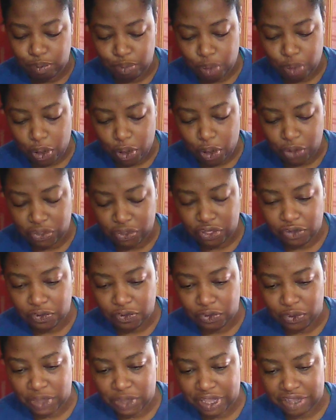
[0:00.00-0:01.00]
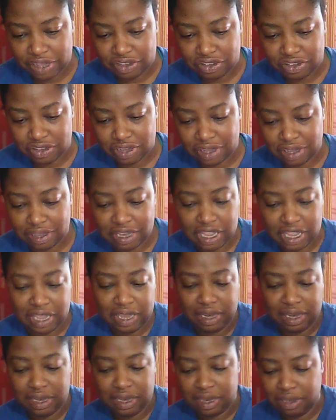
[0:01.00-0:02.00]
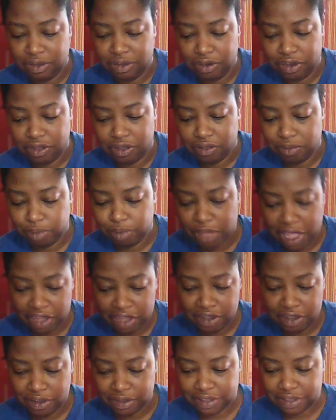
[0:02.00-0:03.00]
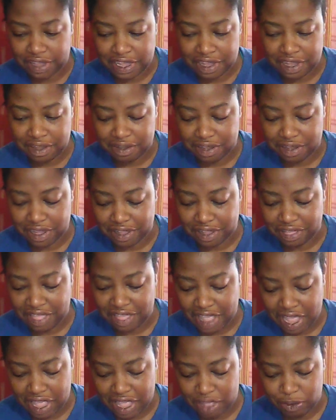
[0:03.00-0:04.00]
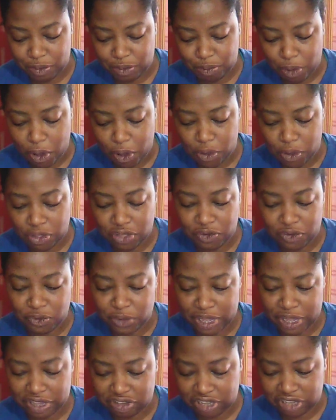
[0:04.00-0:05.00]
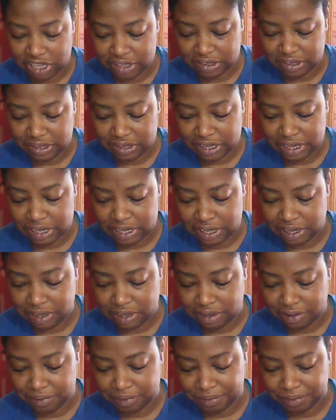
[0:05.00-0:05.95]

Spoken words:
both of which, and black girl's hair, that both of which, it's like,